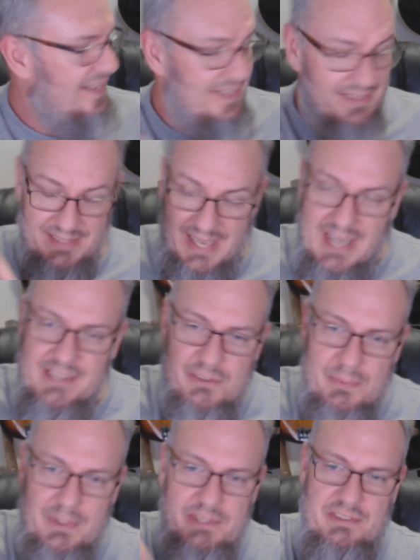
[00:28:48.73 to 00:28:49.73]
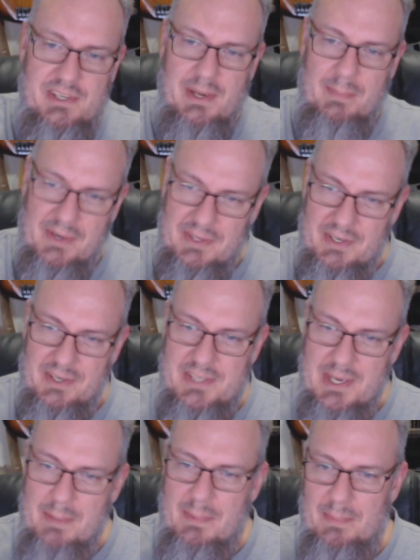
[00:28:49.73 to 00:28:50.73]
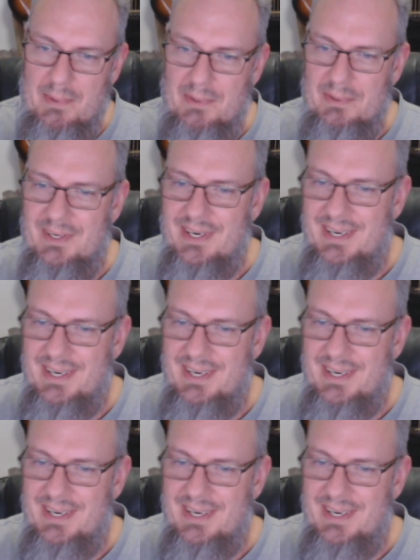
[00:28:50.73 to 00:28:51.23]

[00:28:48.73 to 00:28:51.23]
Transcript: light switch dimmer, and they're dimmable